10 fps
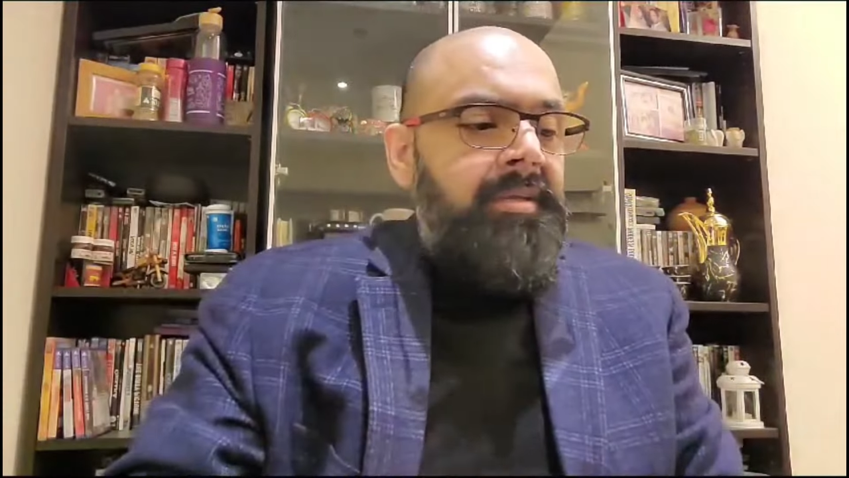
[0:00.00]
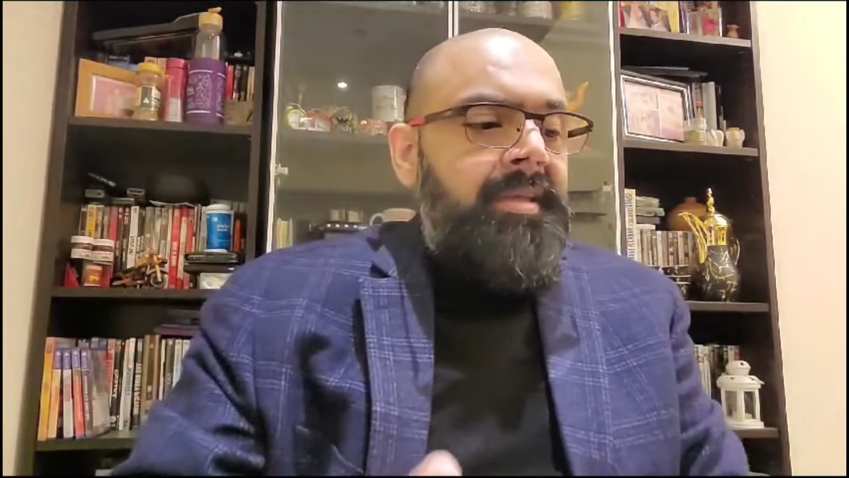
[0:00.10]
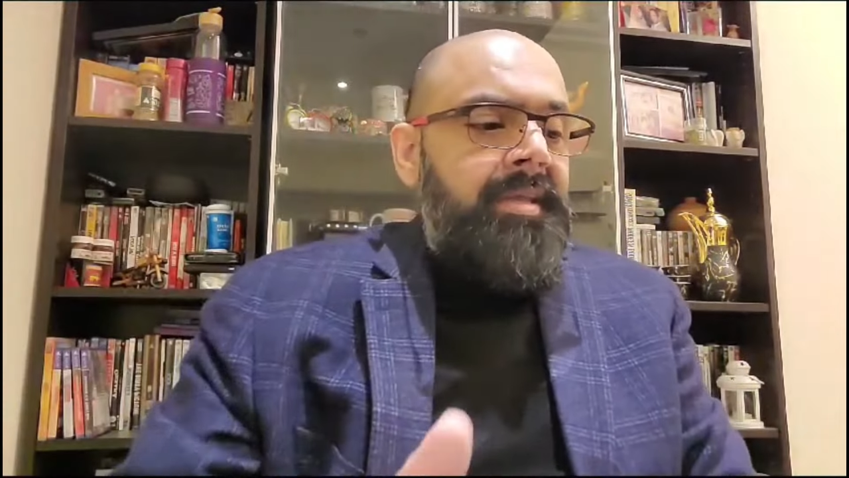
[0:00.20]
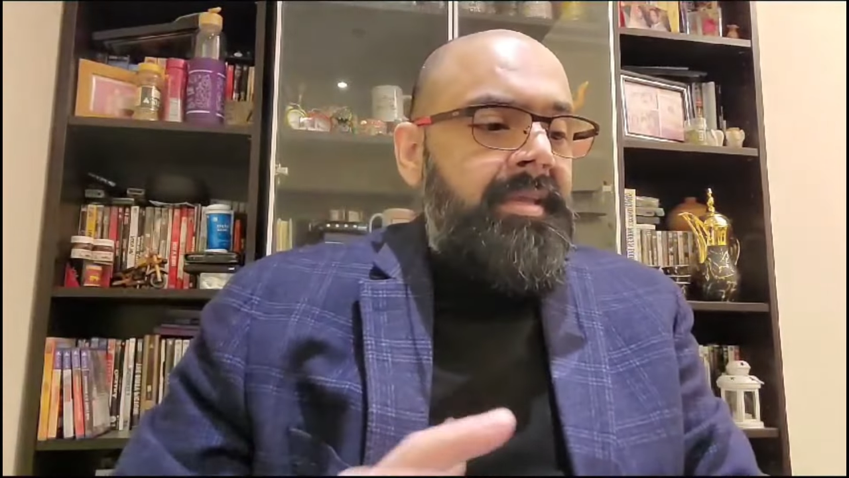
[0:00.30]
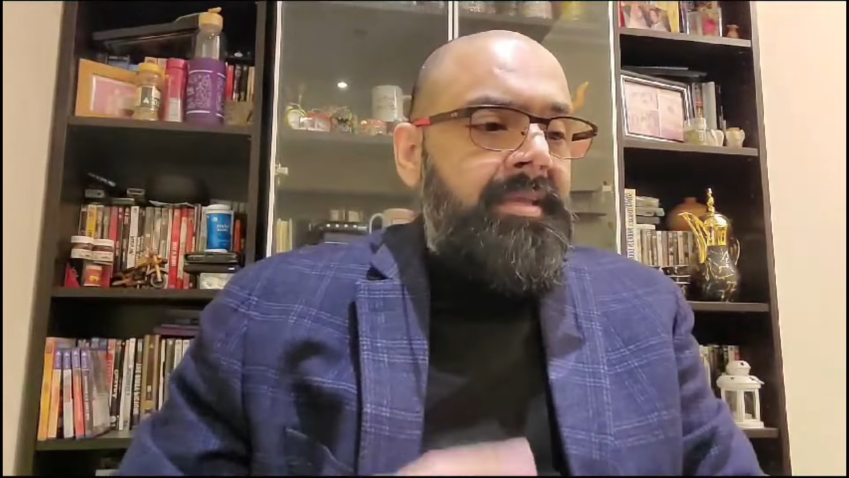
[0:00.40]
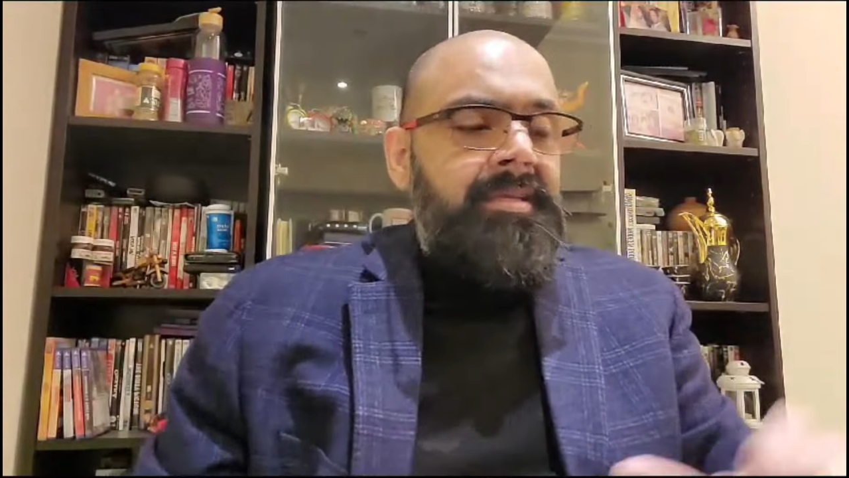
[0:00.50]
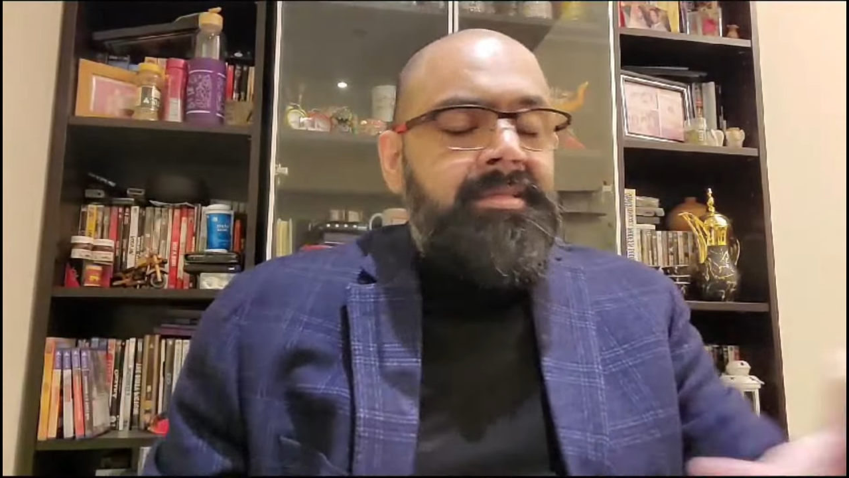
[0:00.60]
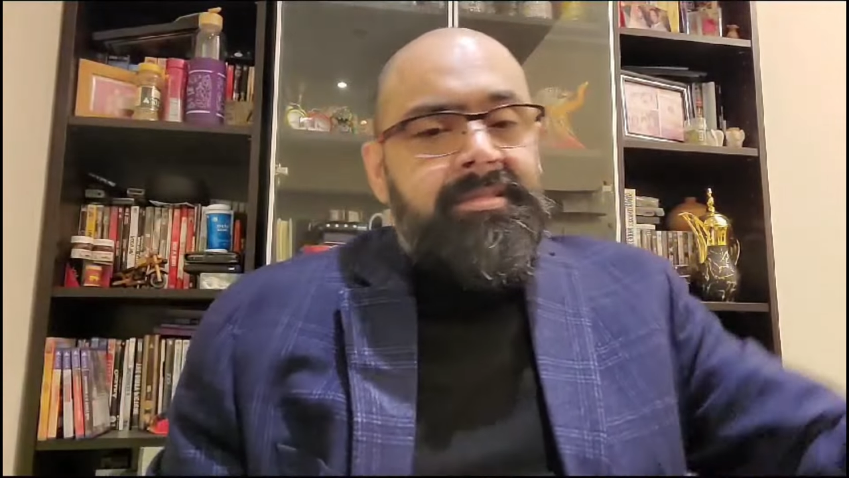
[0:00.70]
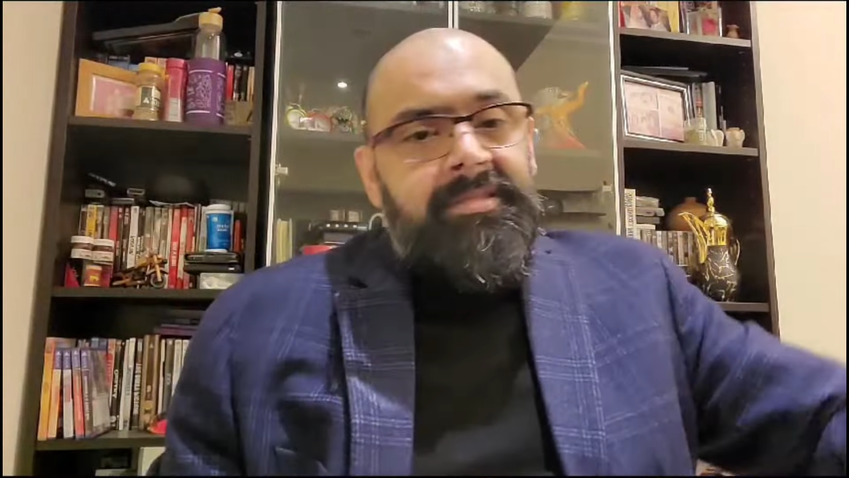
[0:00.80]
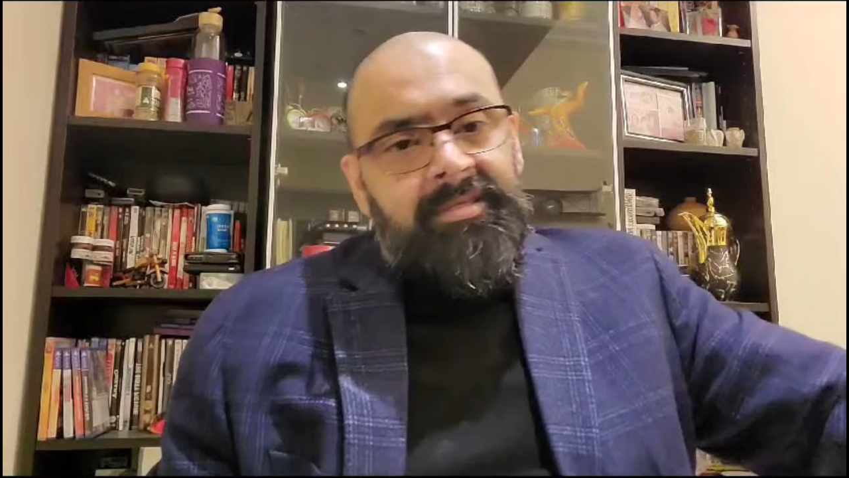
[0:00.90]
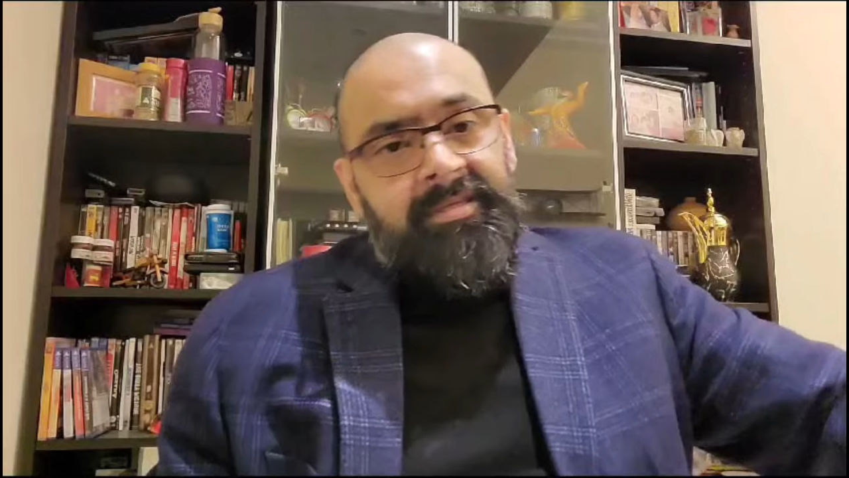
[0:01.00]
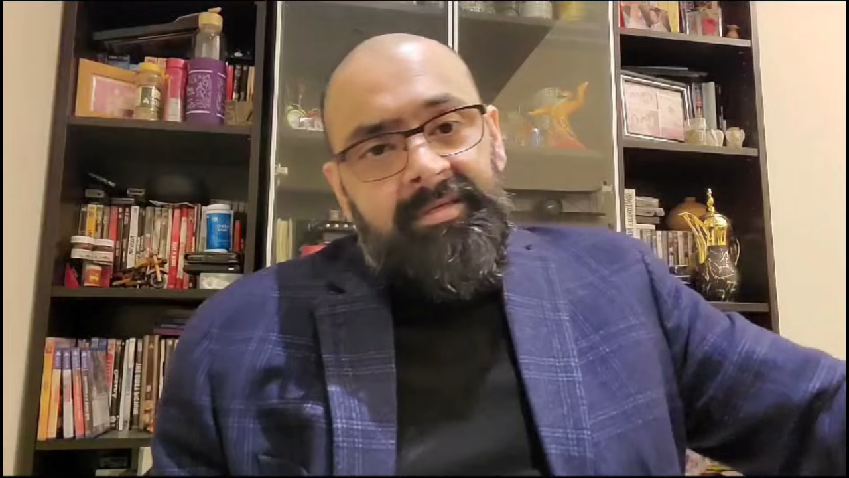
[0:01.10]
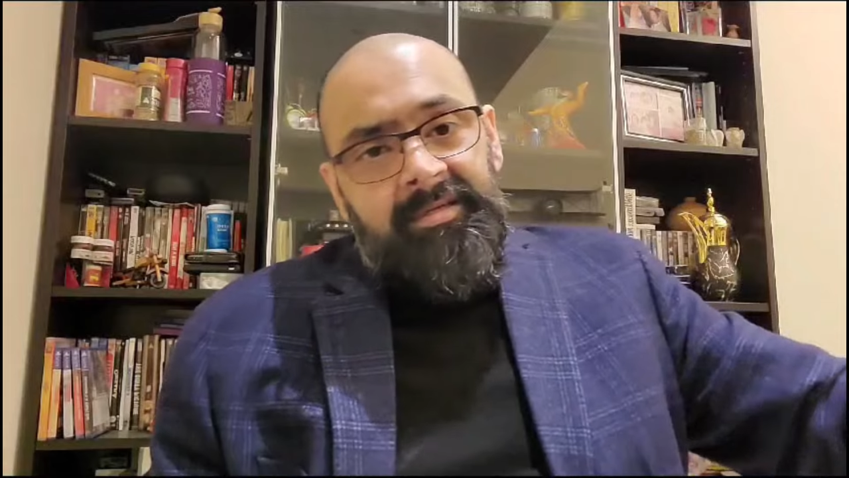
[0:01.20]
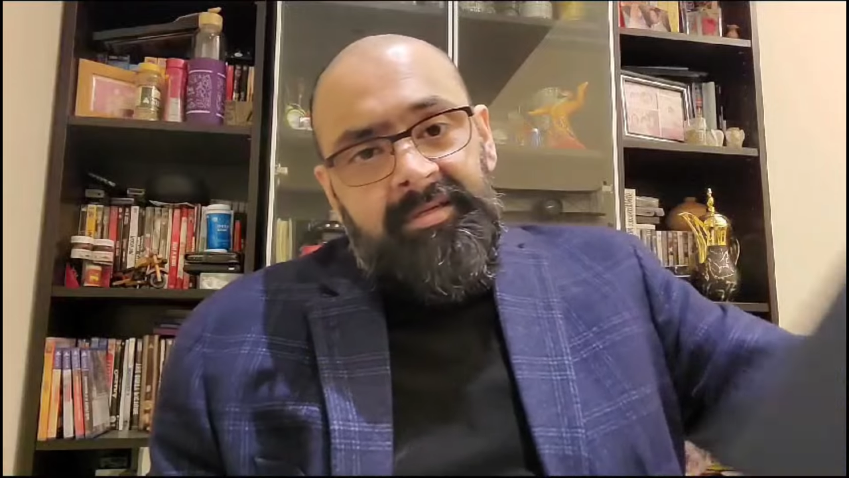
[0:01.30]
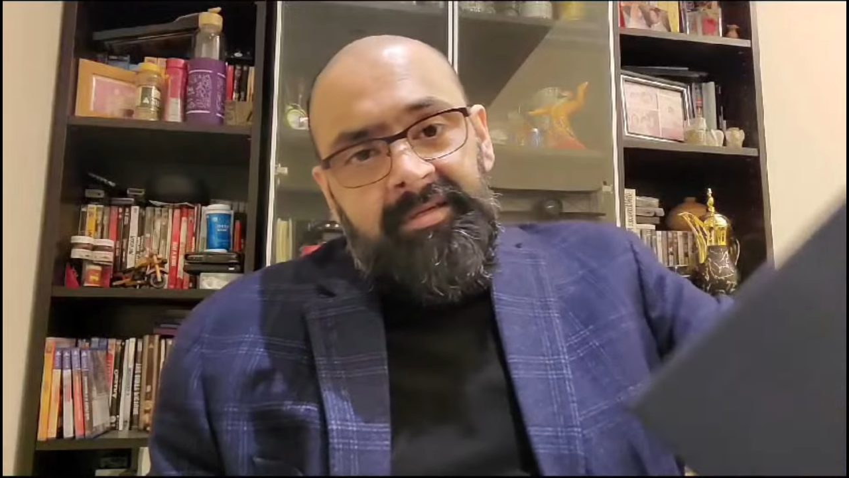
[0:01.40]
taking his
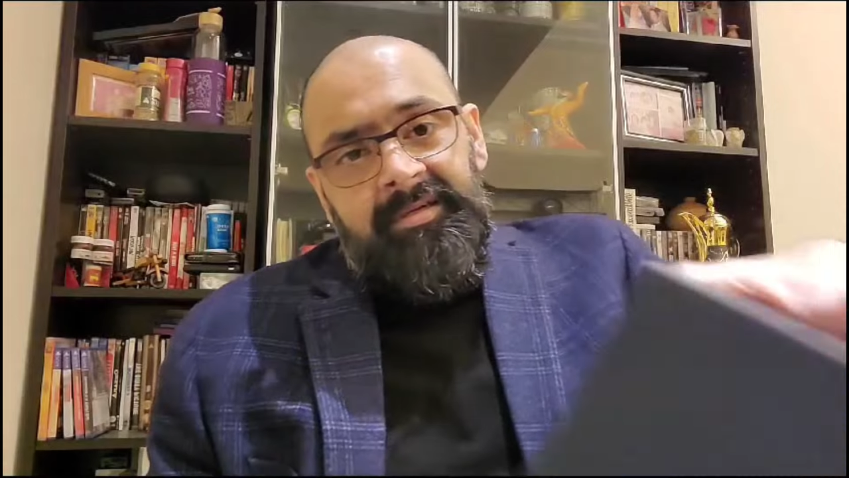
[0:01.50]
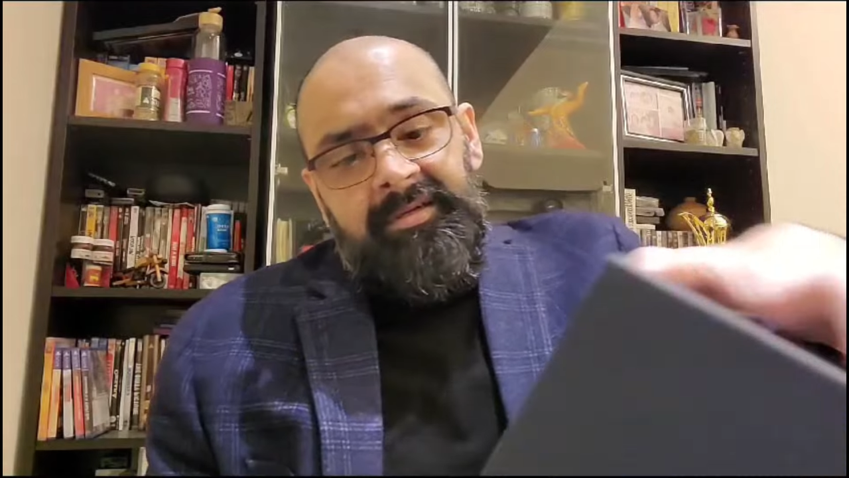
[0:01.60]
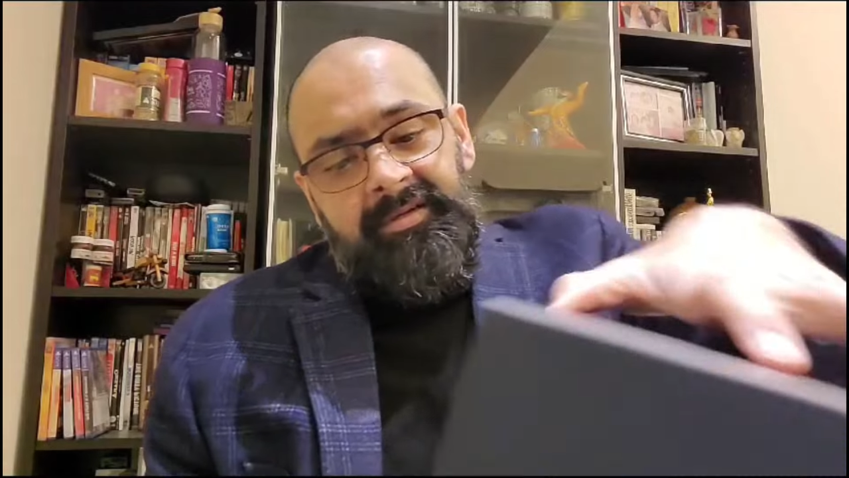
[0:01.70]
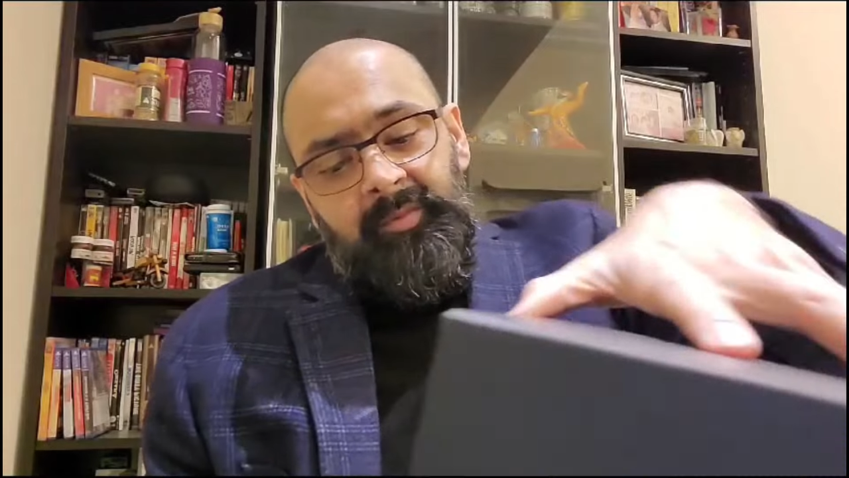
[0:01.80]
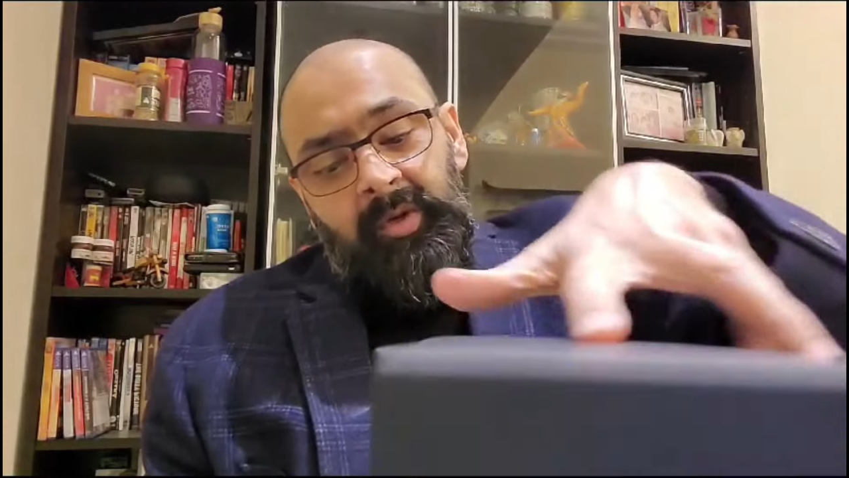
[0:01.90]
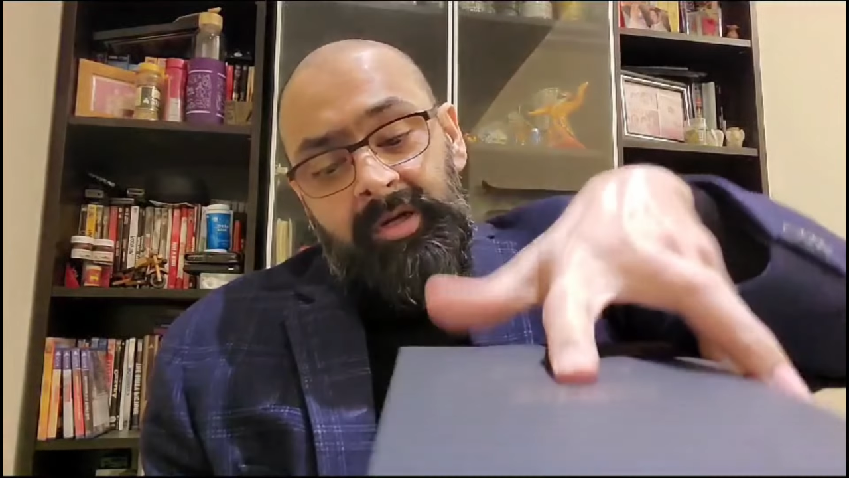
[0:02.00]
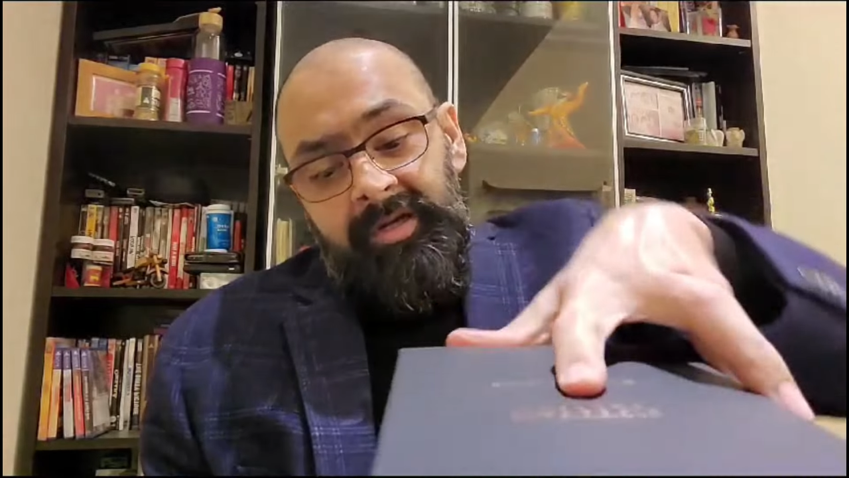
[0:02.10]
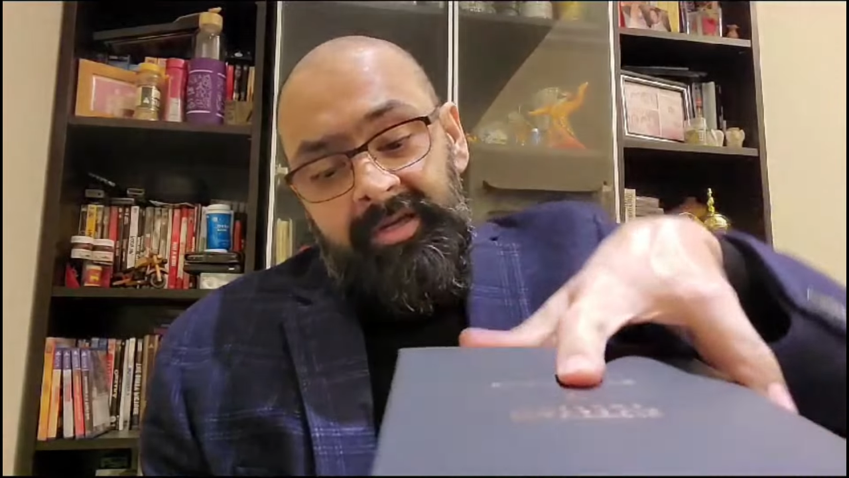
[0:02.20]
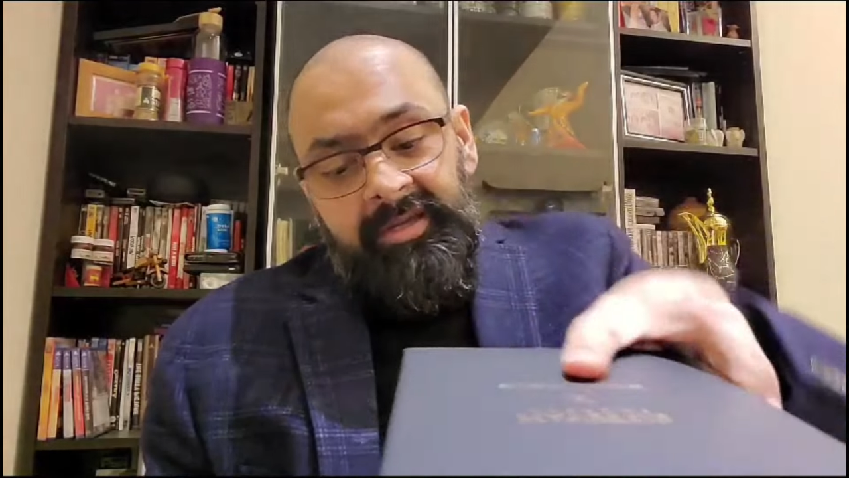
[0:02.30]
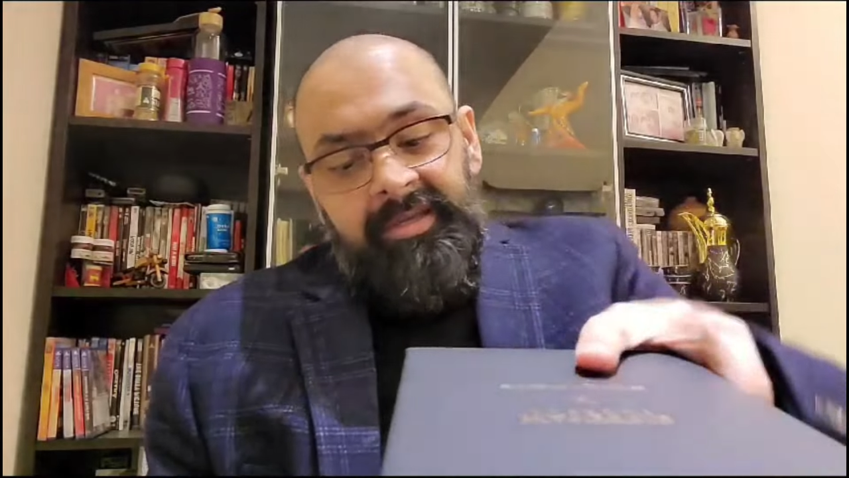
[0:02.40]
work,